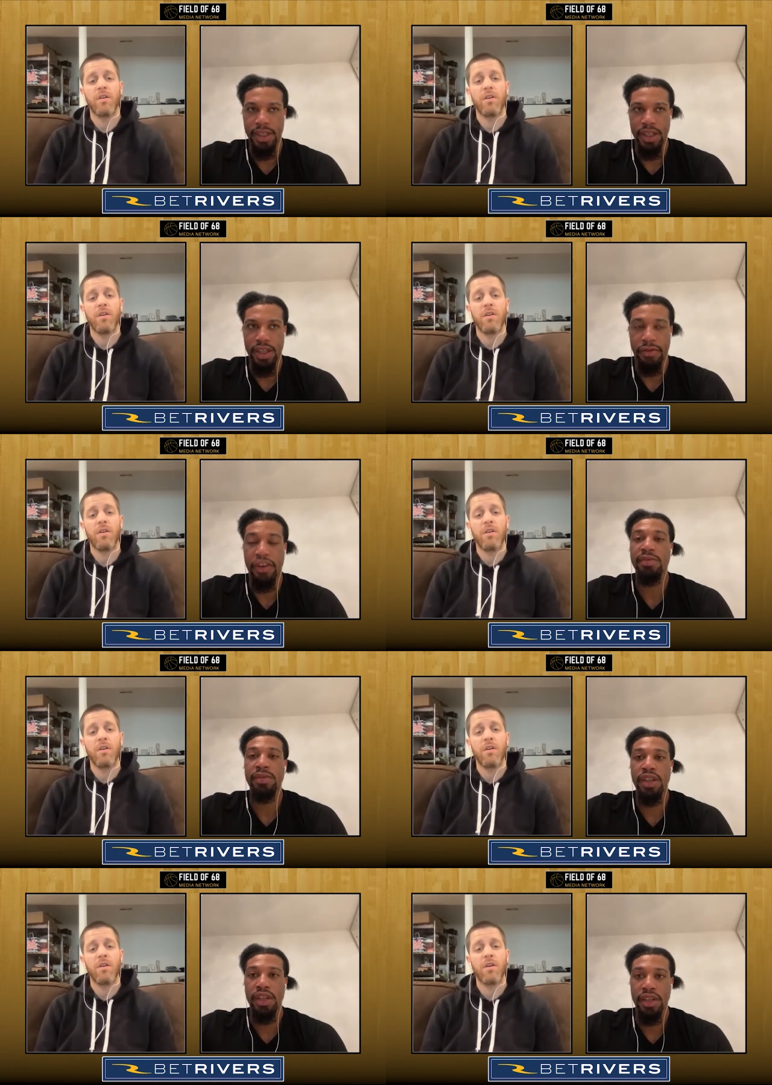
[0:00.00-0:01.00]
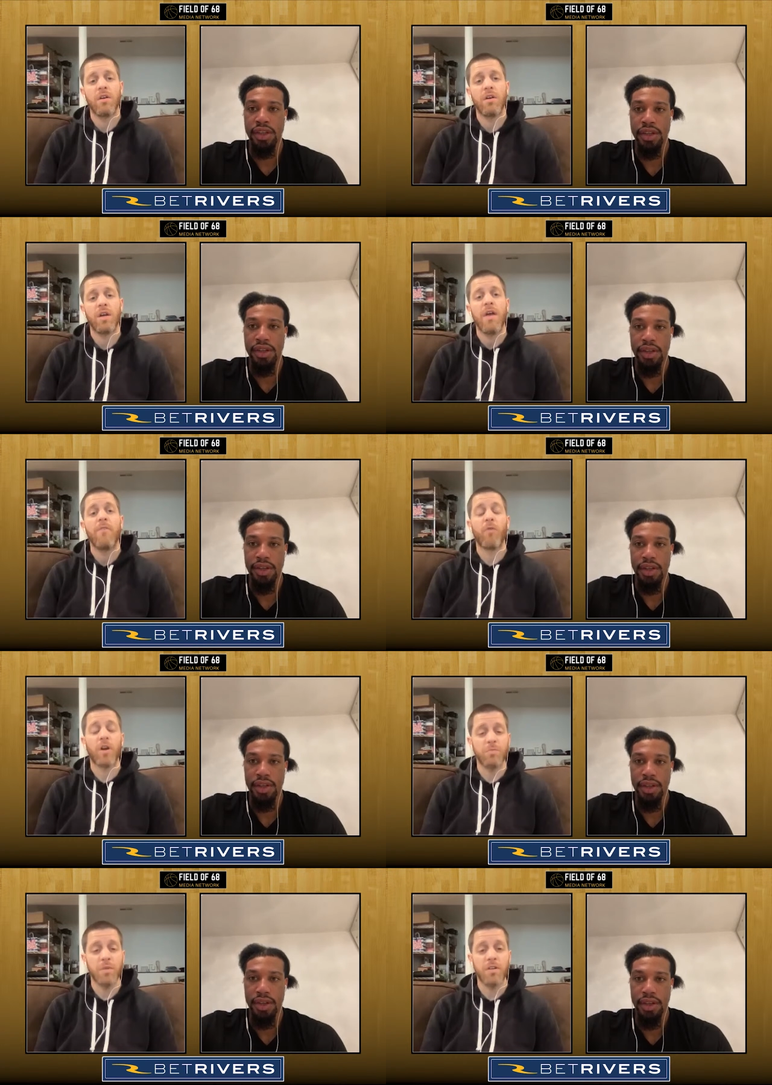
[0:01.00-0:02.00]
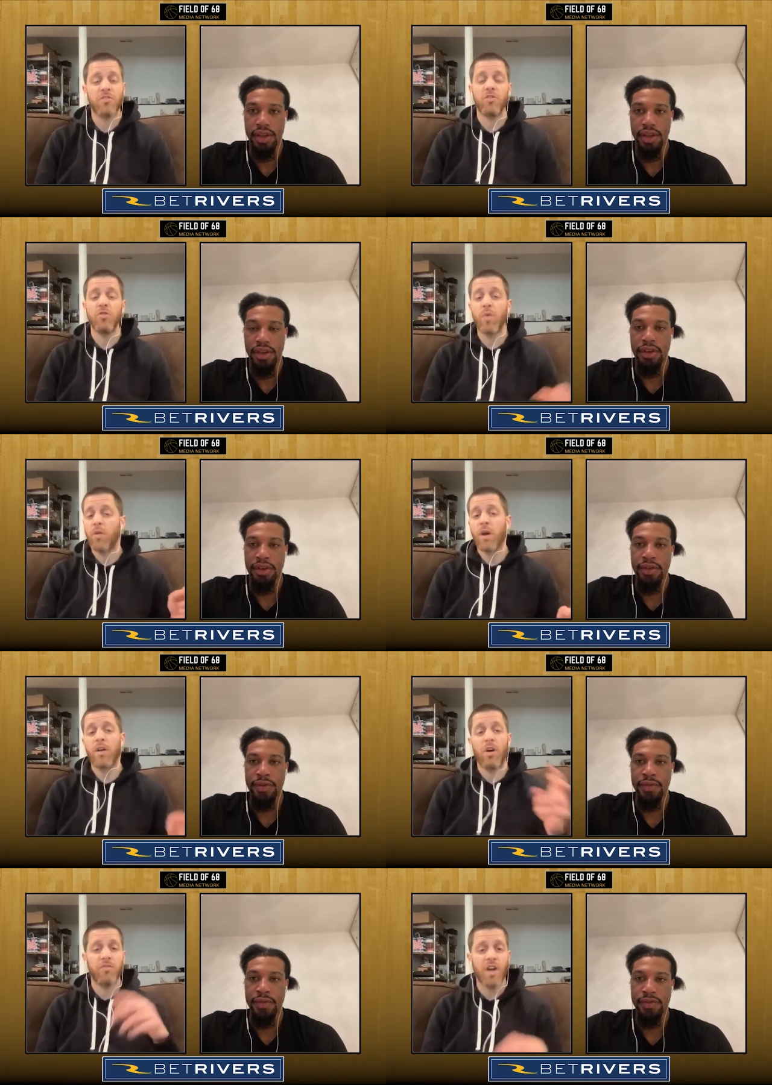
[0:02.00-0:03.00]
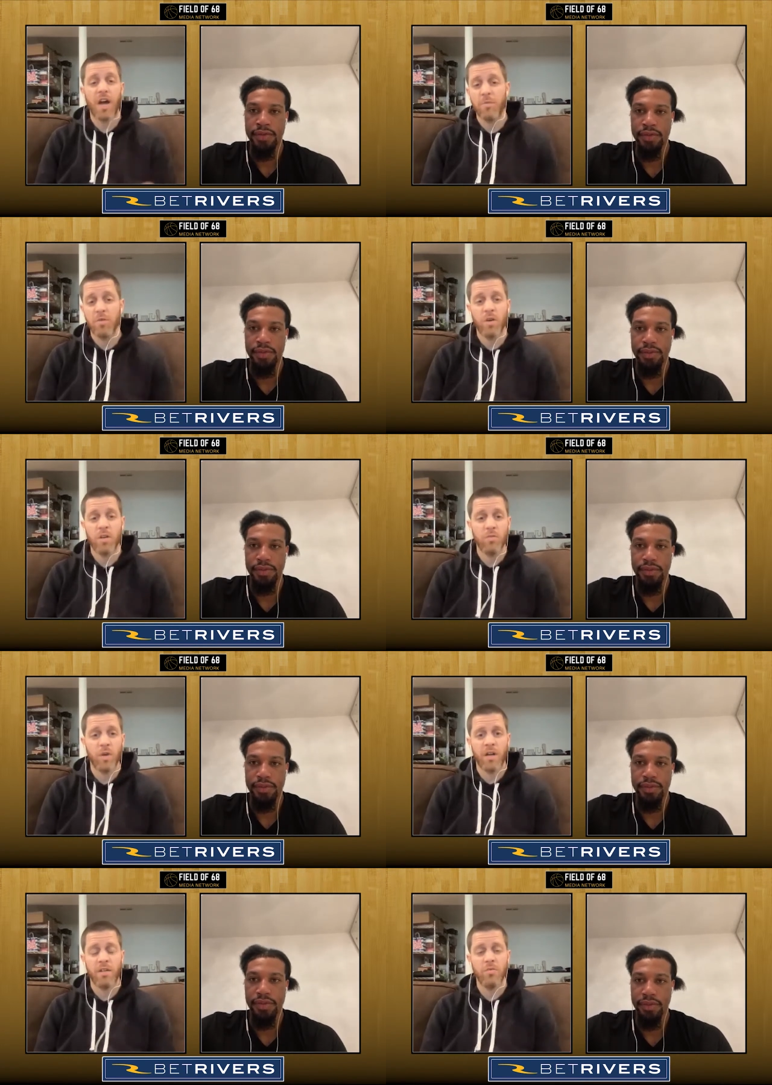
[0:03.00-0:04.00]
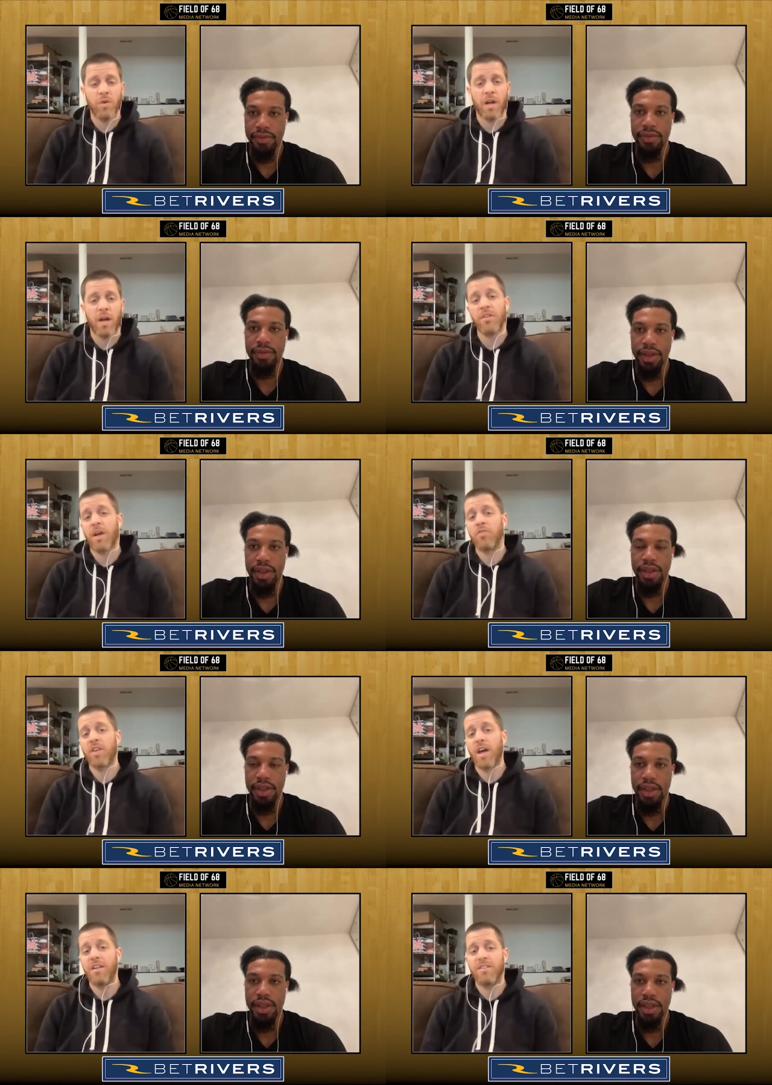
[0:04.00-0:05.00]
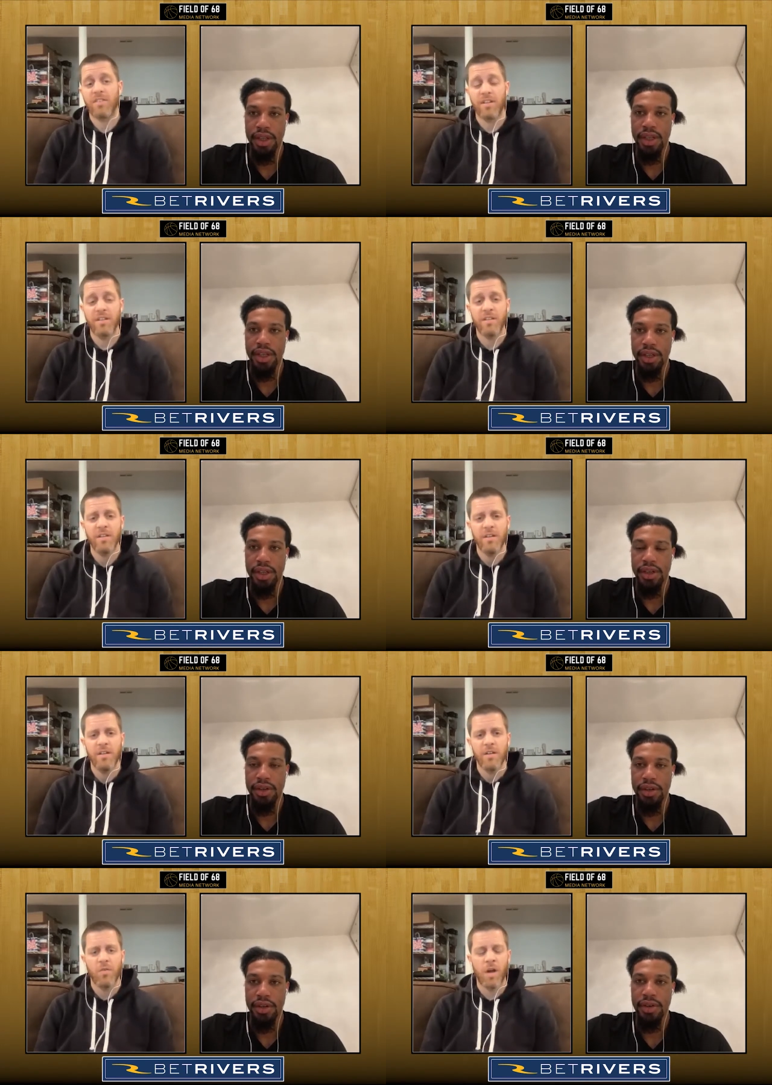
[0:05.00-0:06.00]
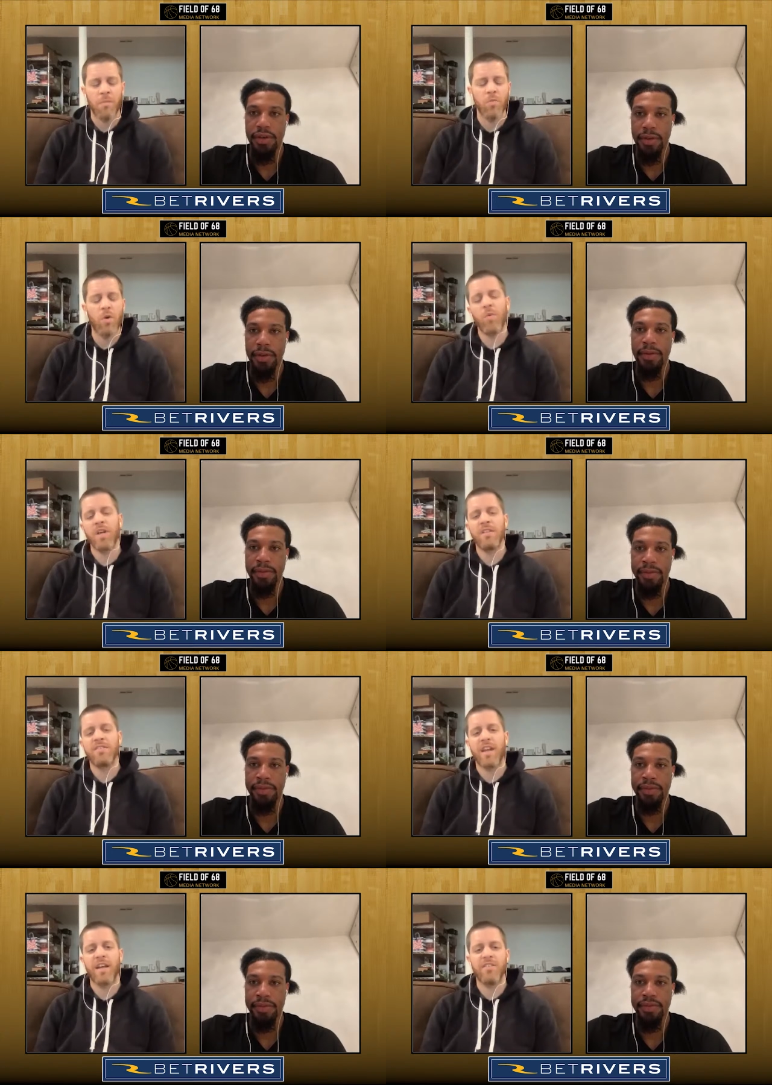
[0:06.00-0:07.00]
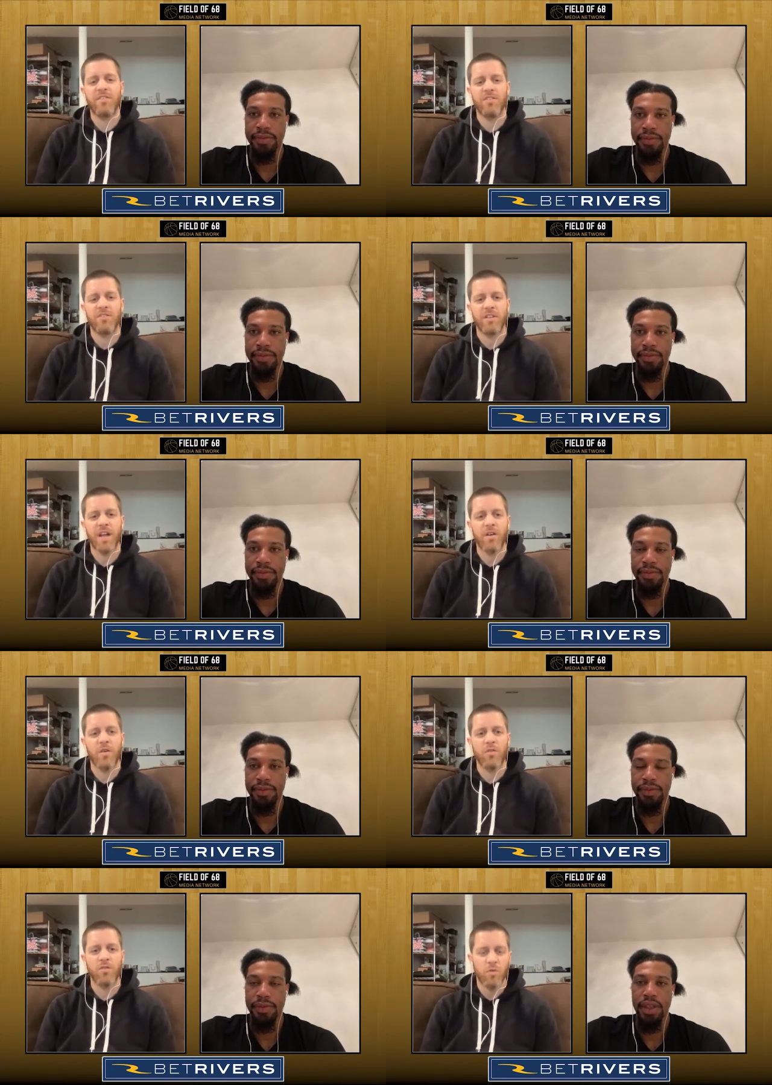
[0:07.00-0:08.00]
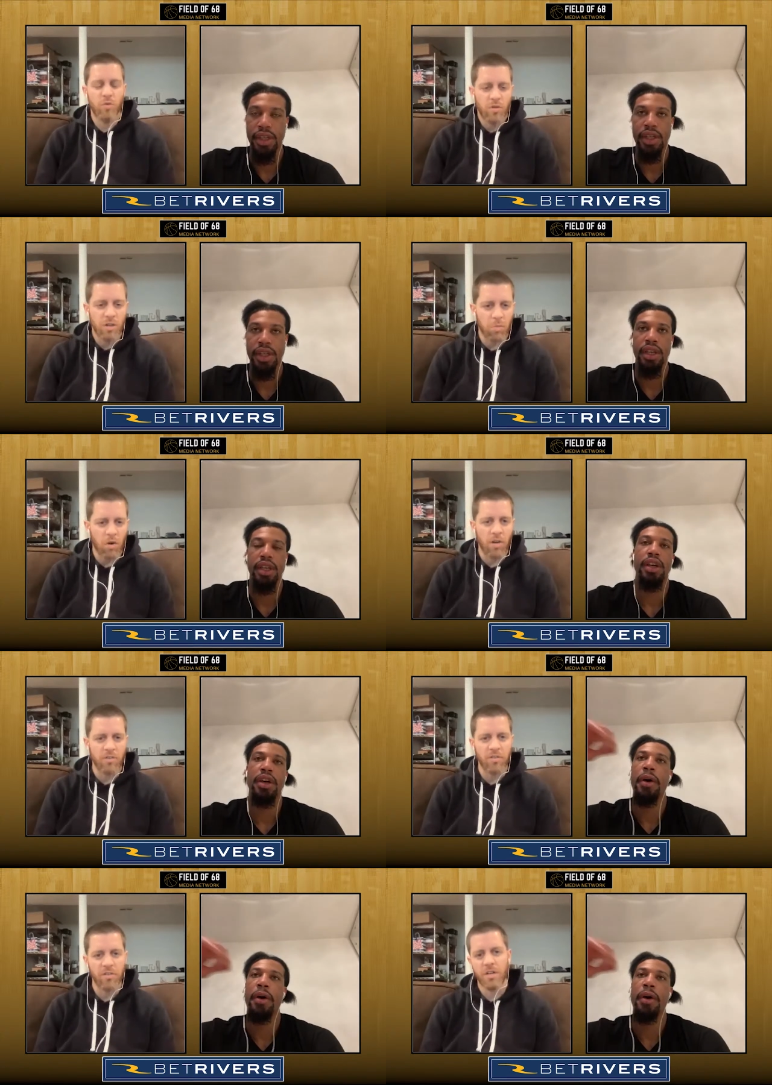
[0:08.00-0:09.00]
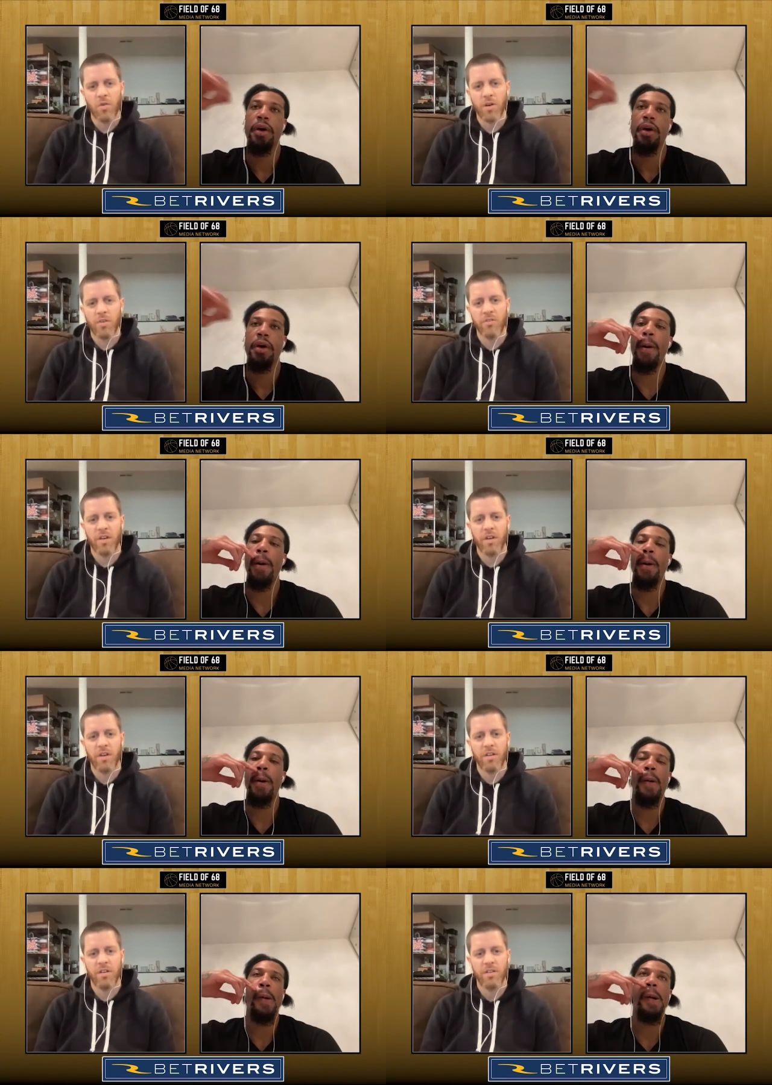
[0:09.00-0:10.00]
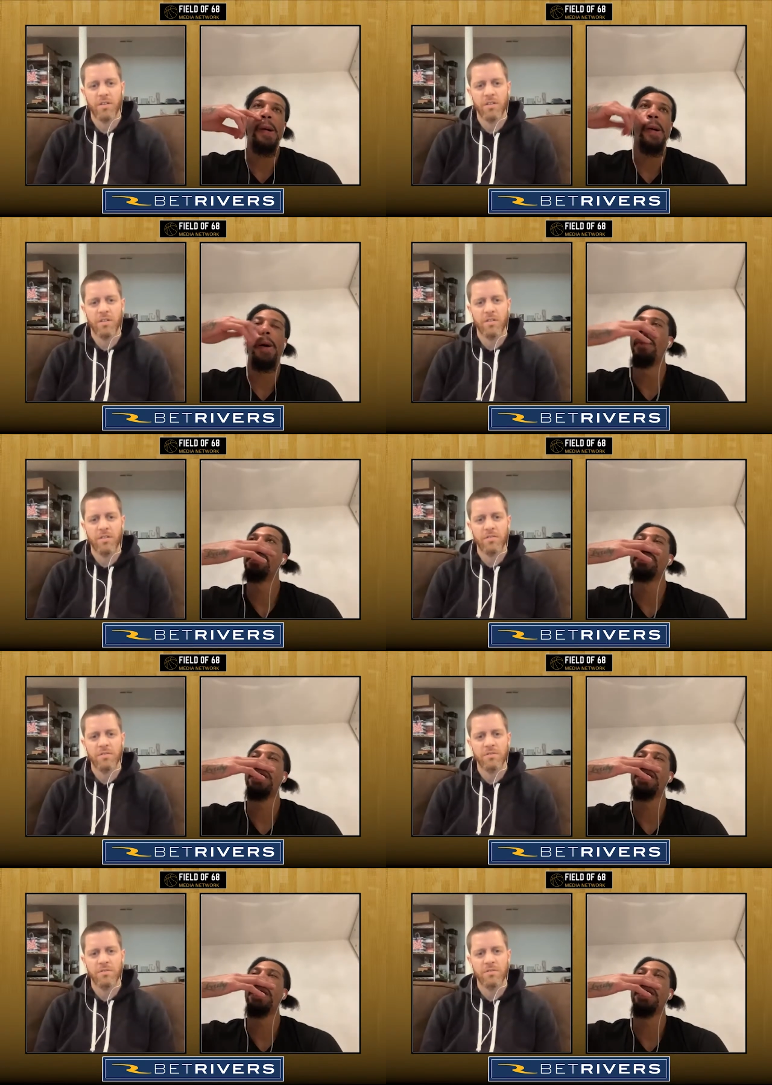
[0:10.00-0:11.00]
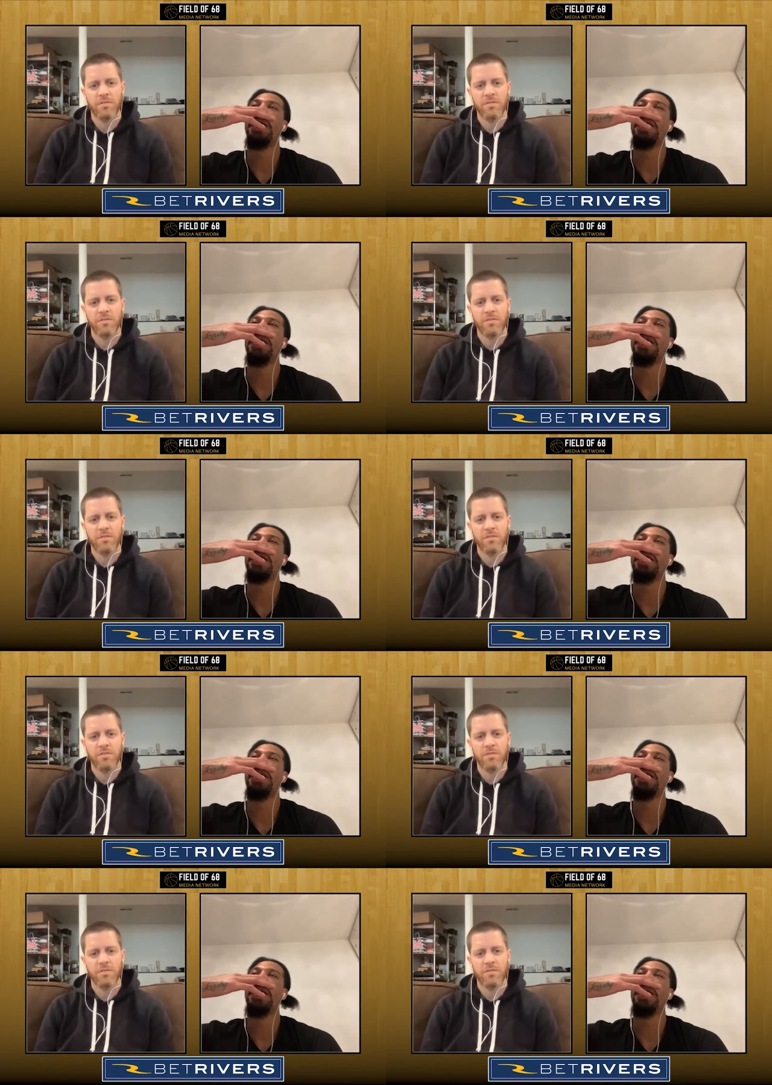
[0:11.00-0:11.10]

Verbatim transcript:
Speaker 1: uh, freshman year. Freshman year. So you went right off top. You went you went you went out outside of the city. Well, I mean, what went into that decision? Not going to school in the Bronx and then going outside. Um, to be honest,